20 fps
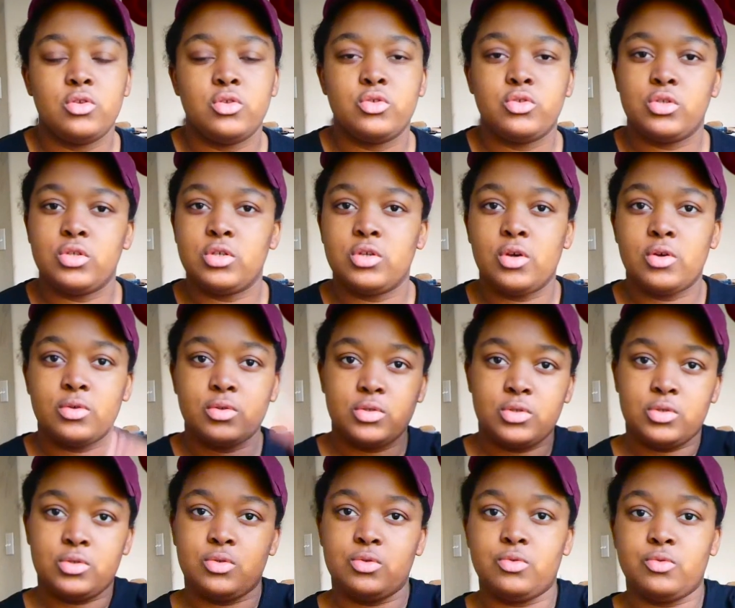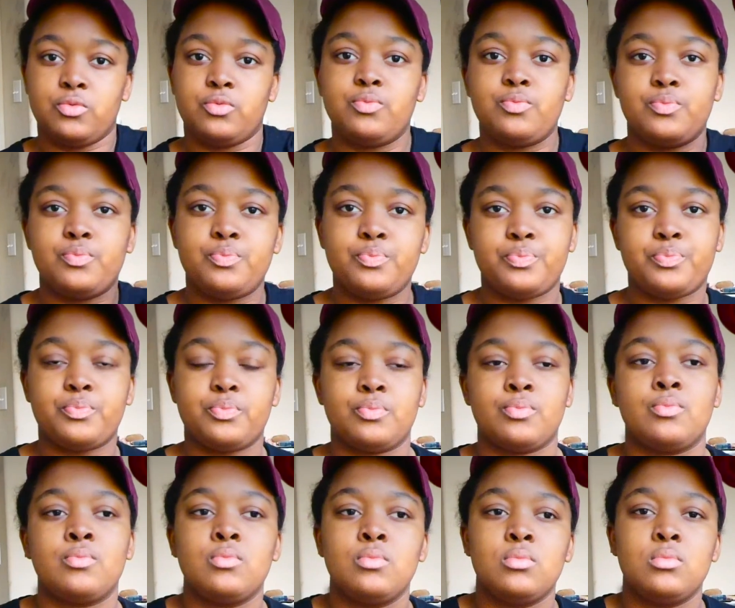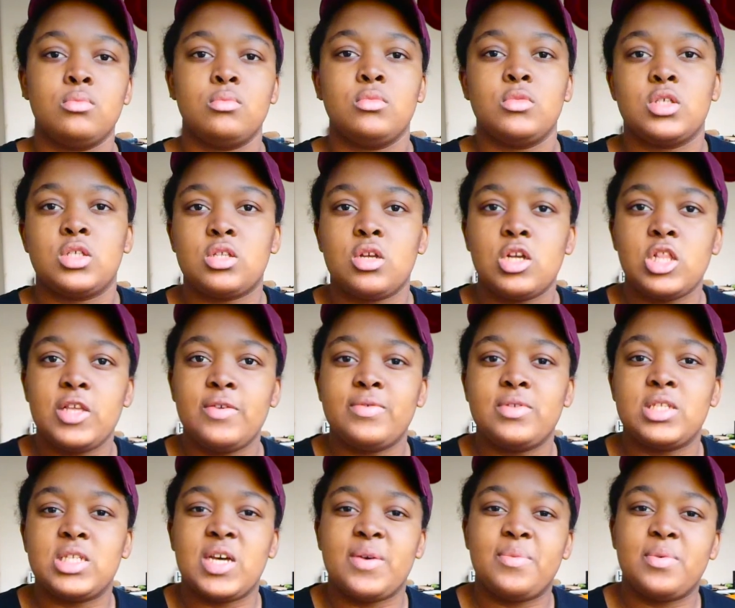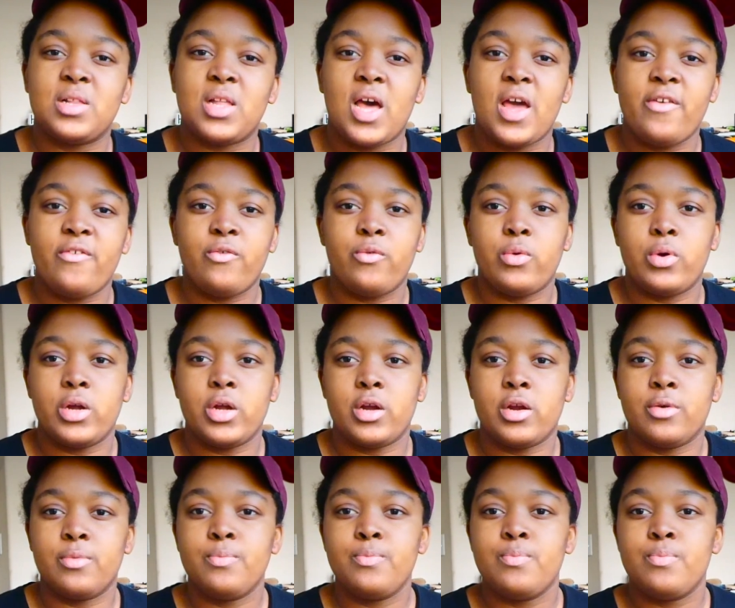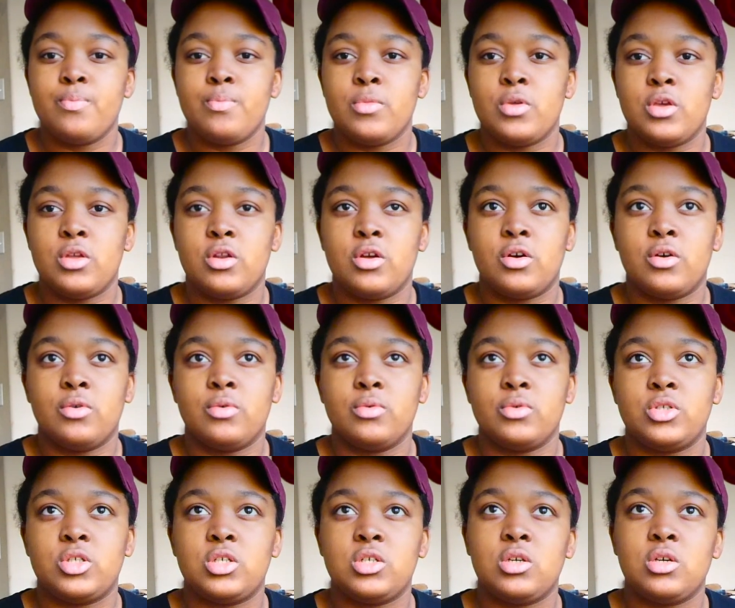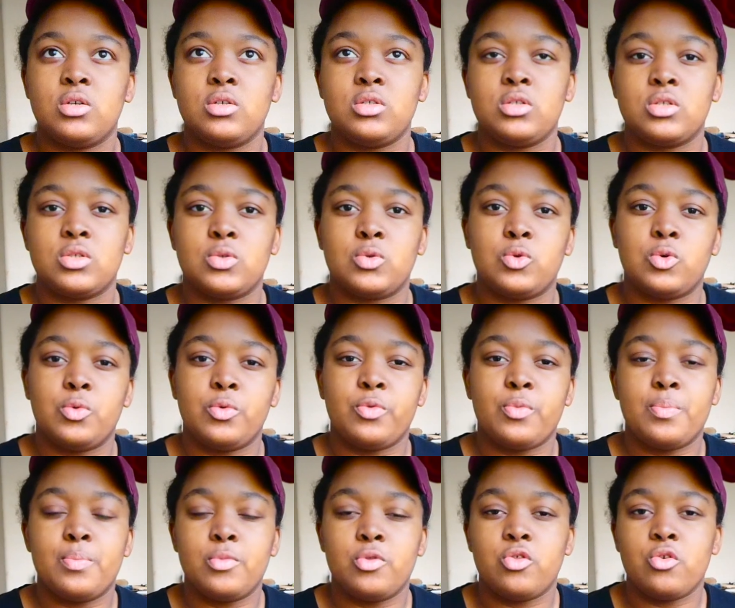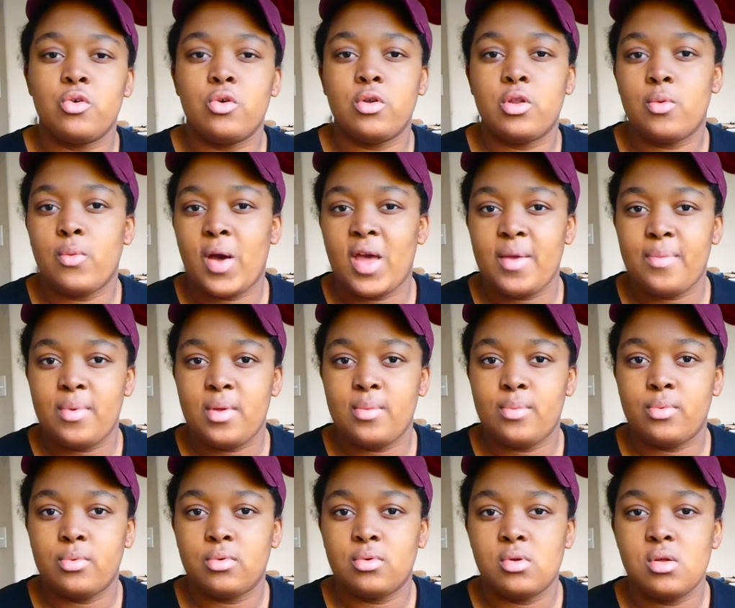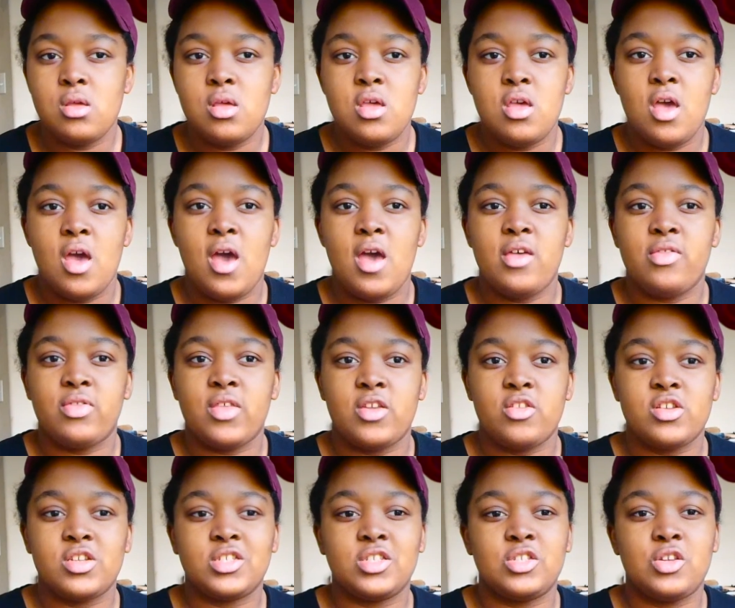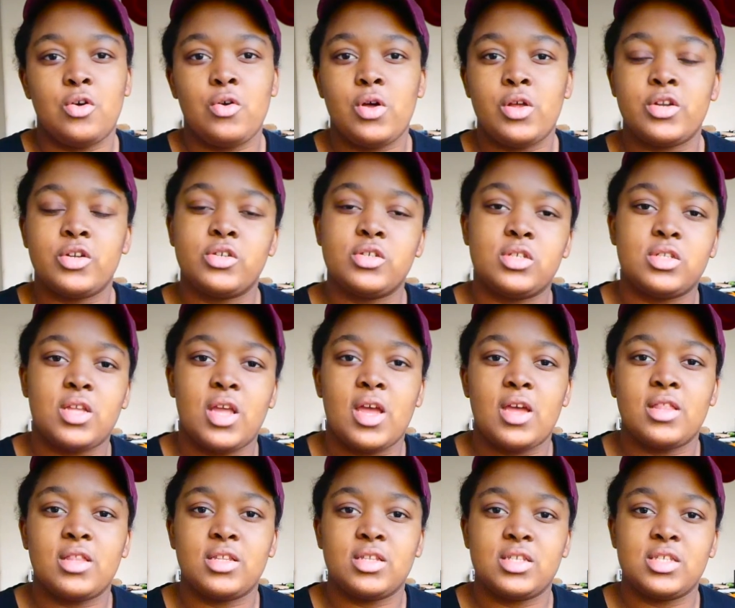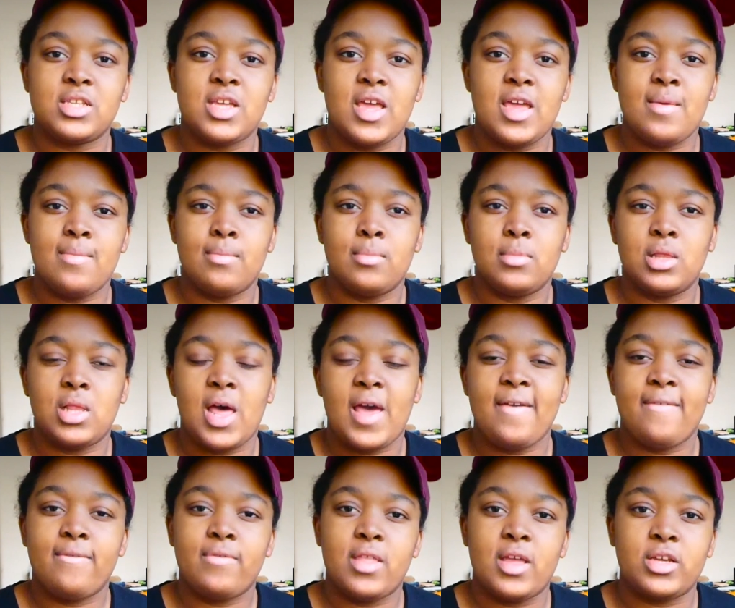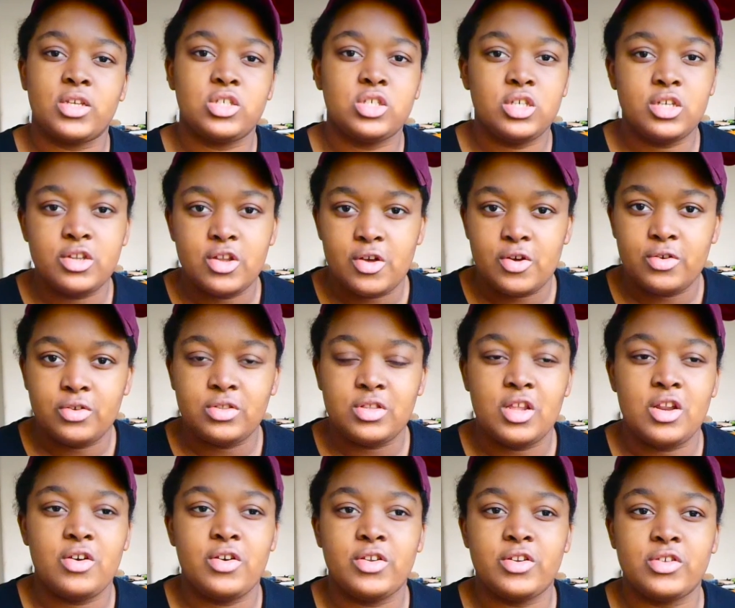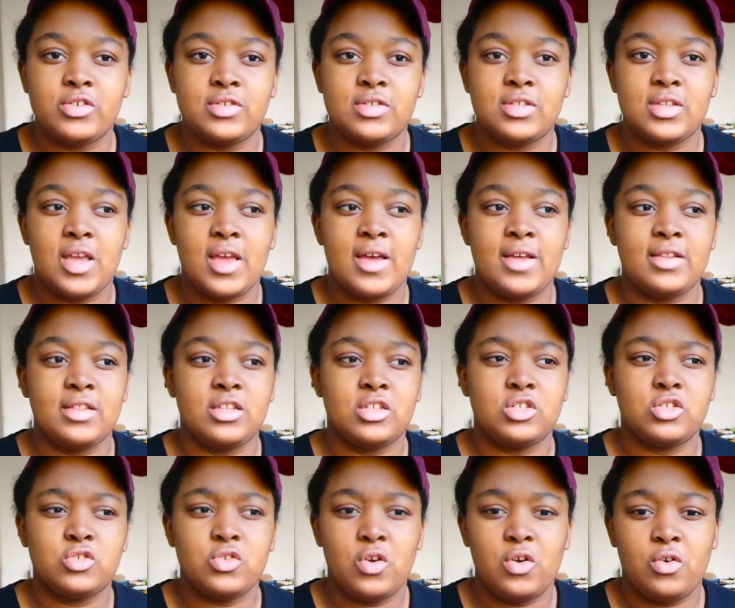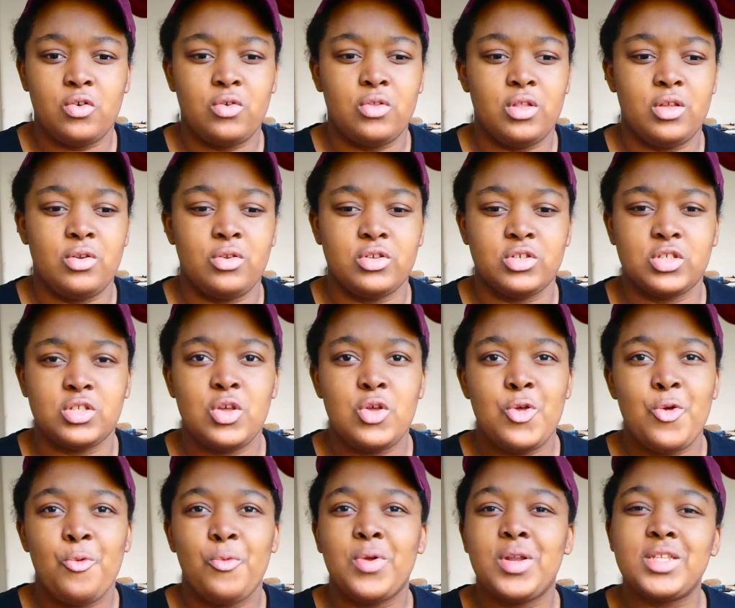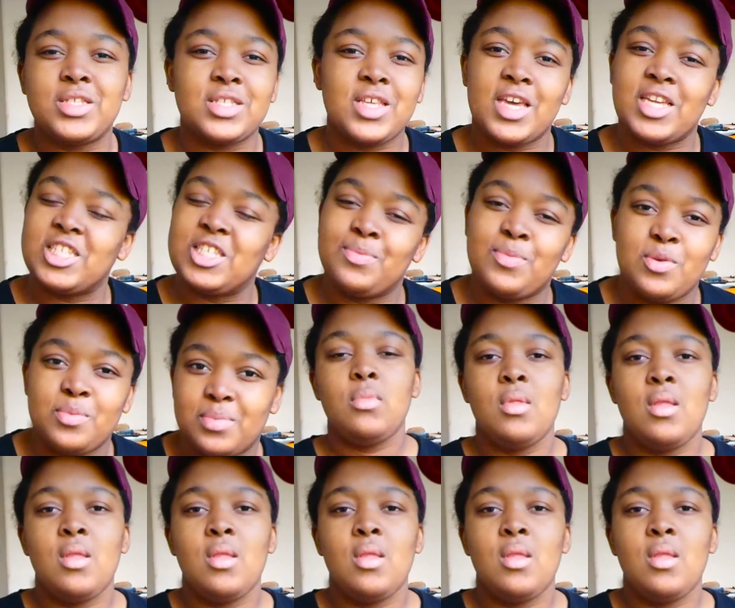she goes to Star lives a double life where, she goes to school with majority white people and they just don't understand the same life that she knows. They don't understand the struggle and just what it's like to be.